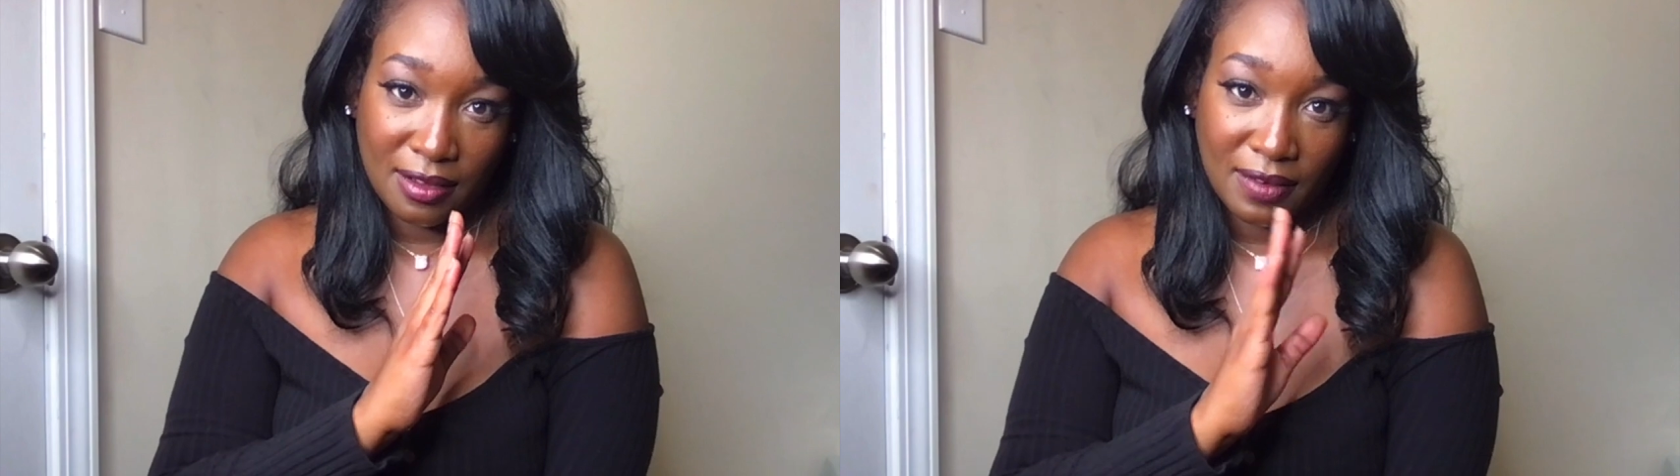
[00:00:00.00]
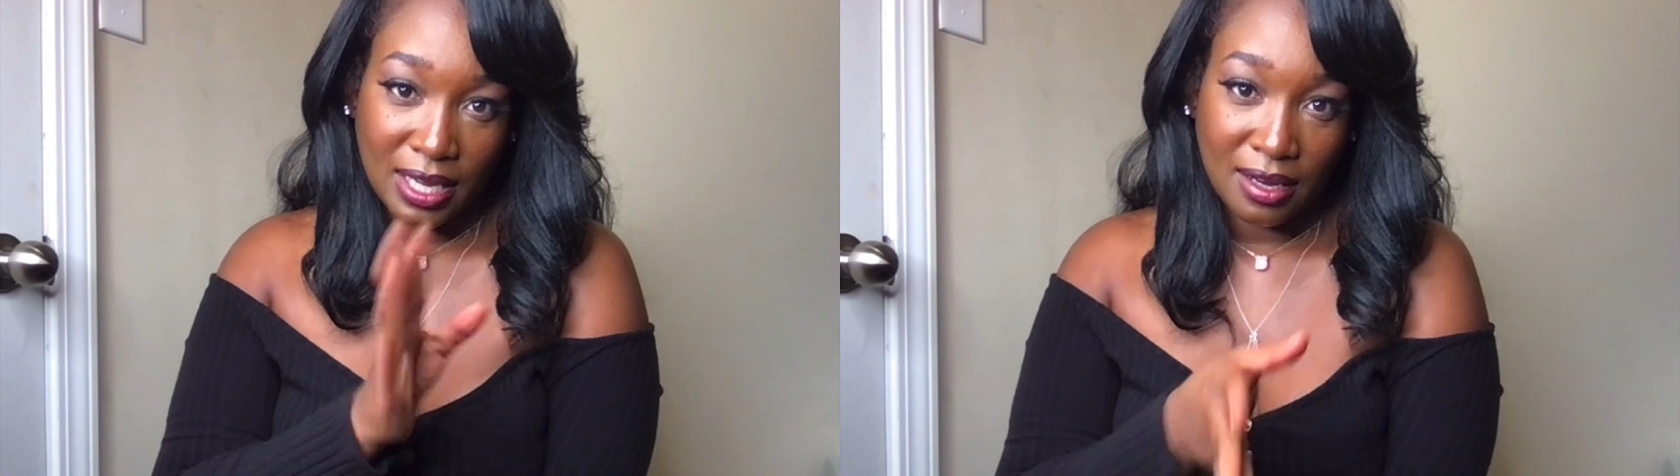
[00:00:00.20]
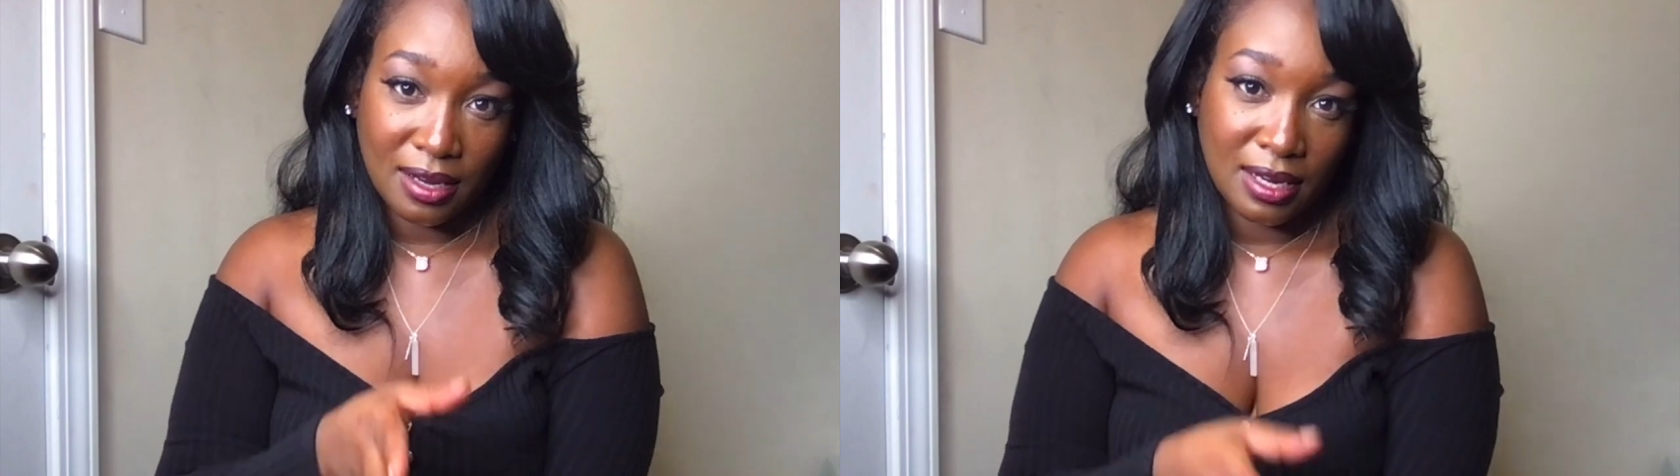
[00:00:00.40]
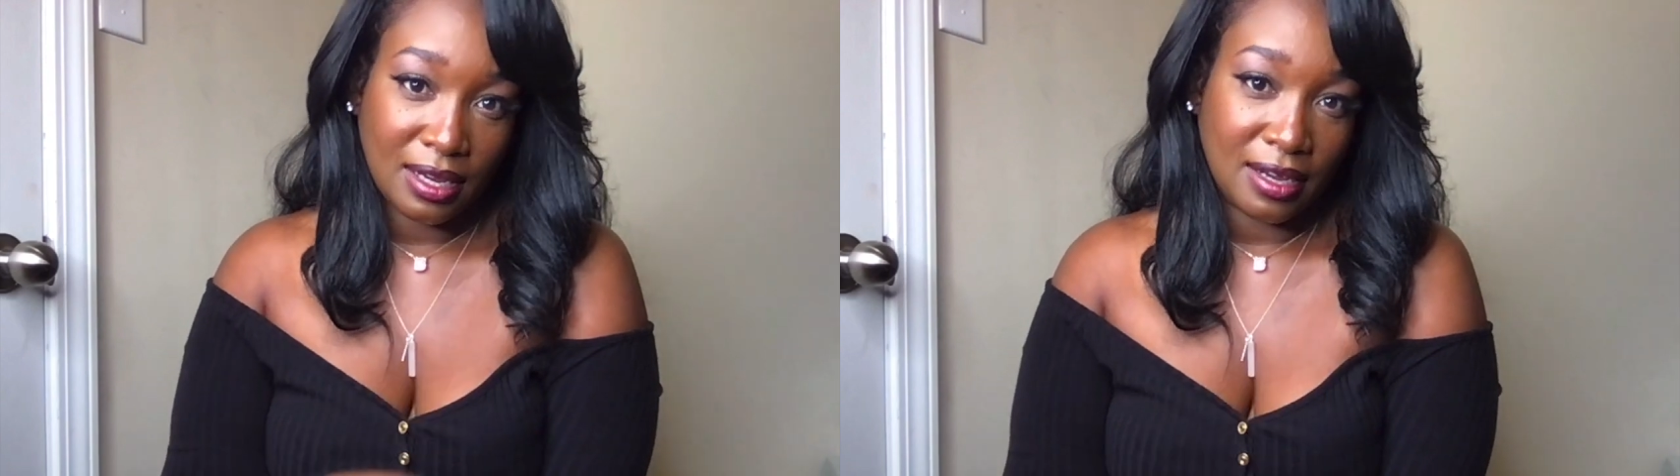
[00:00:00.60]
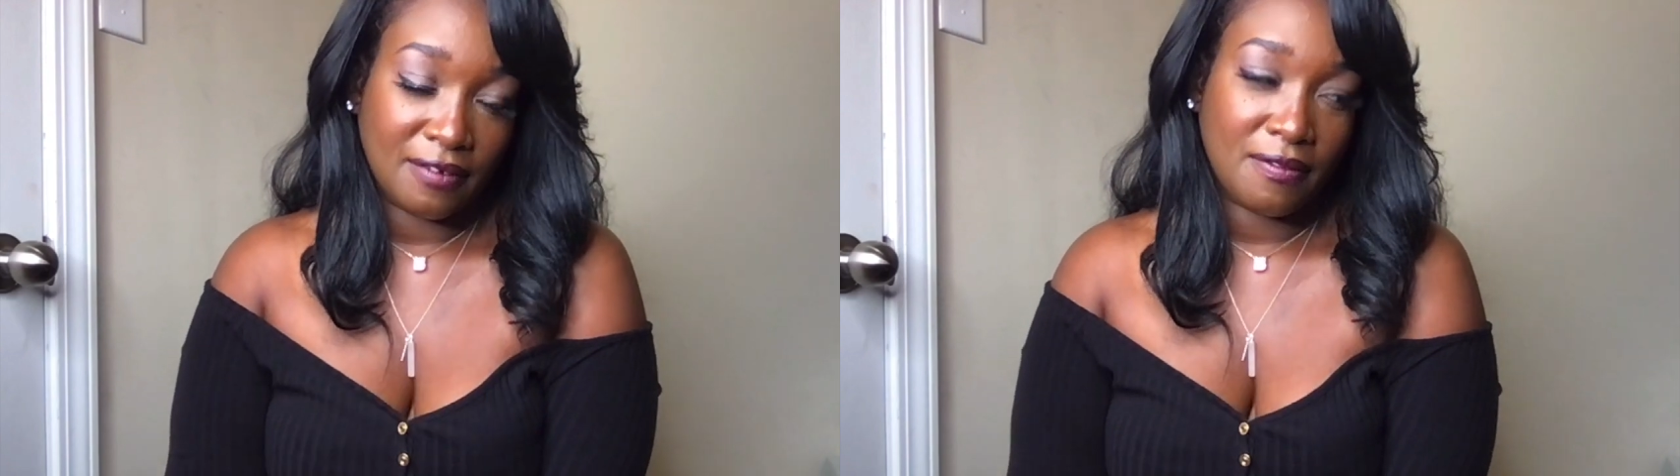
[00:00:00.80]
and on and
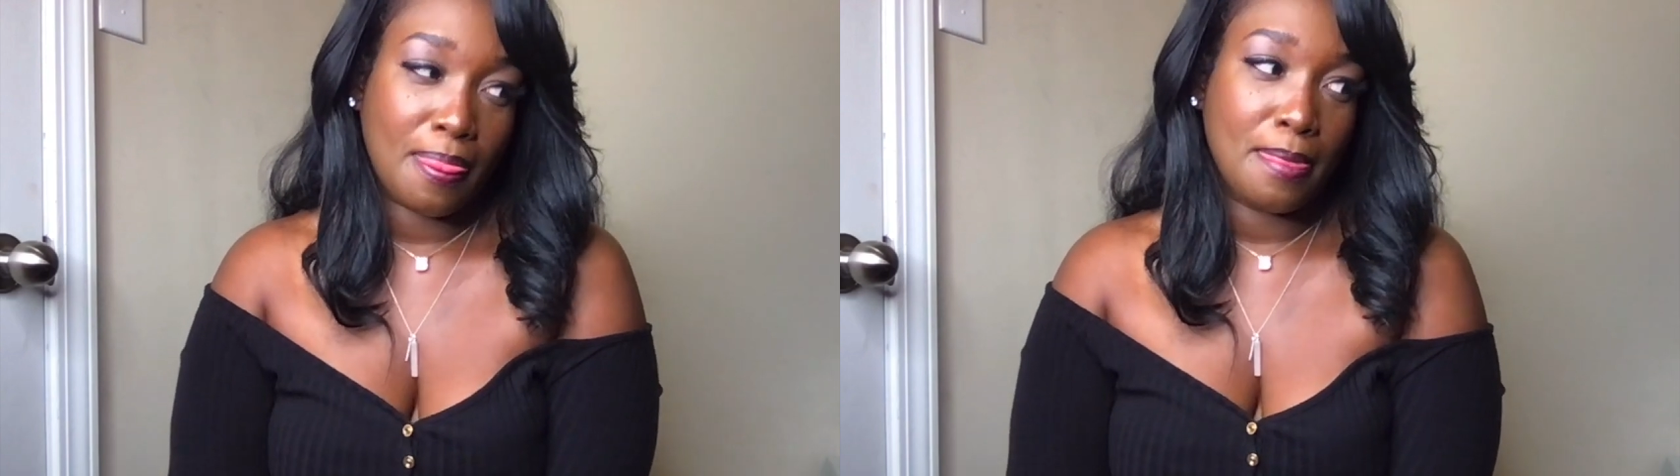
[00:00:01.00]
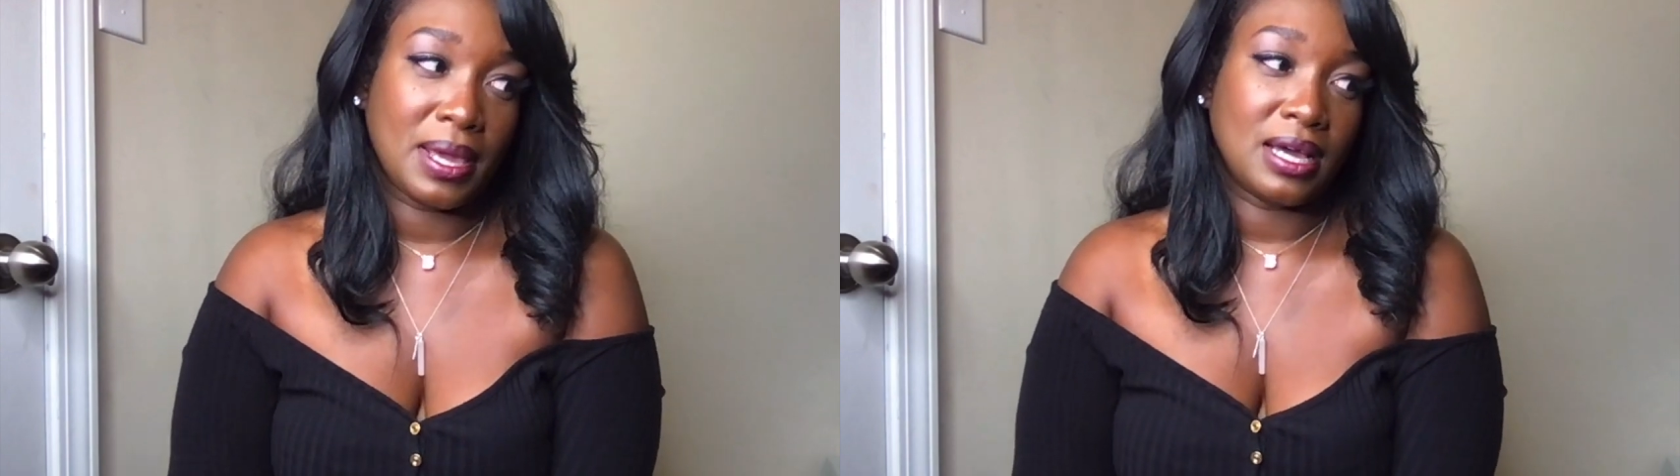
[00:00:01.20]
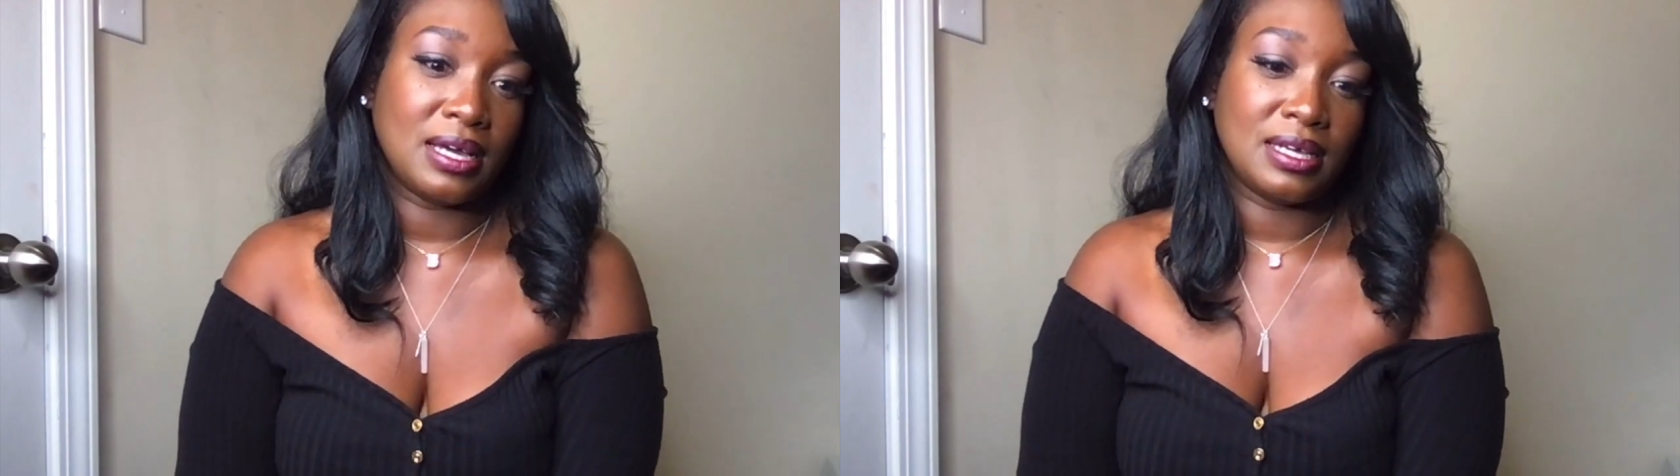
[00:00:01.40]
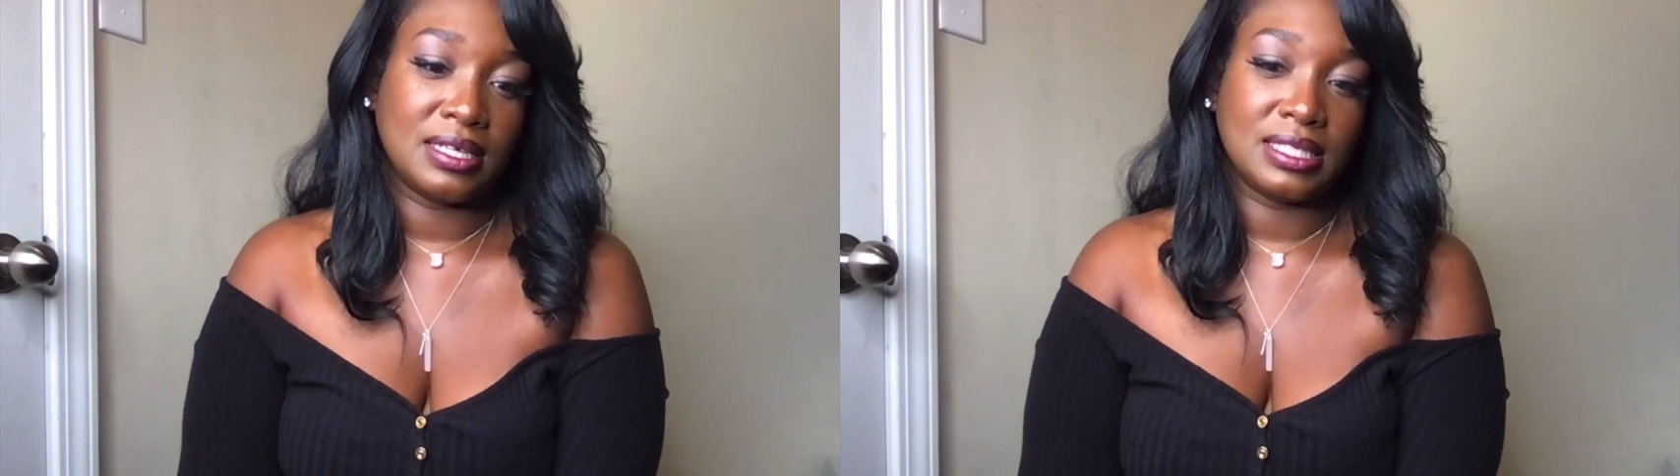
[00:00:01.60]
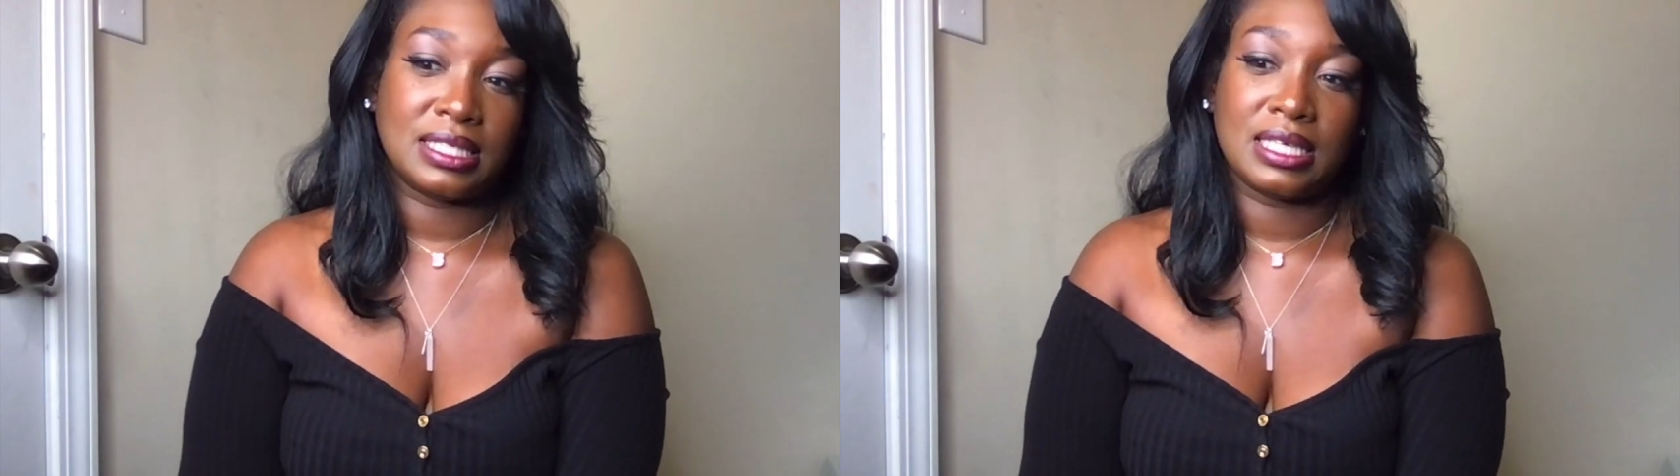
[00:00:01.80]
off
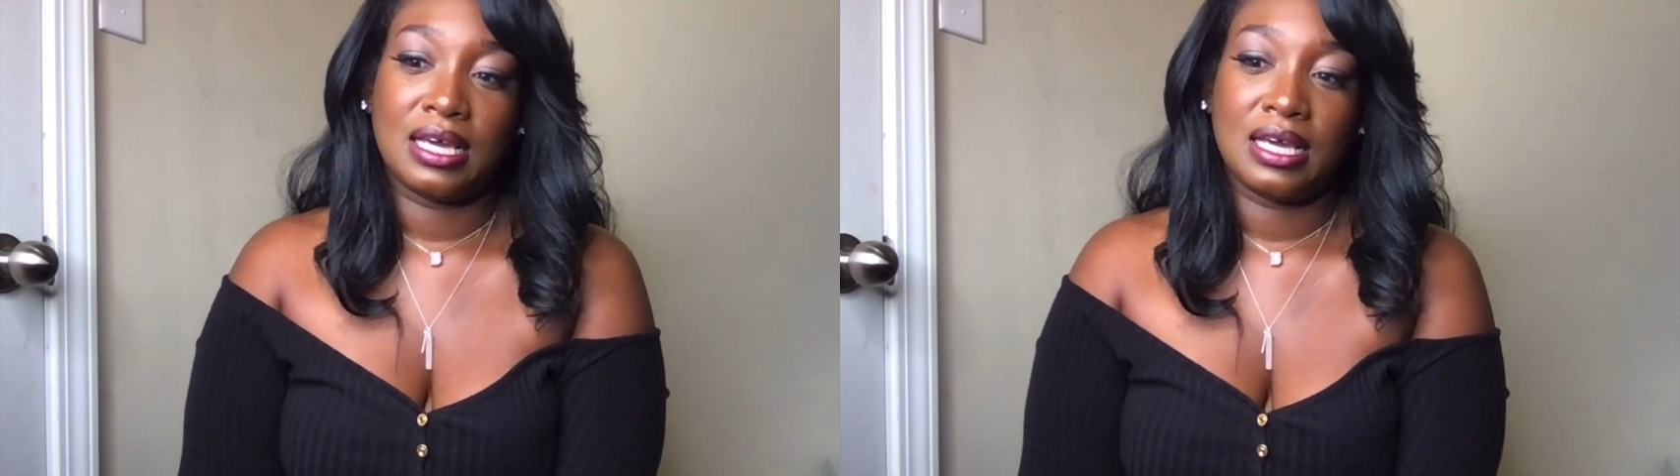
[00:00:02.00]
because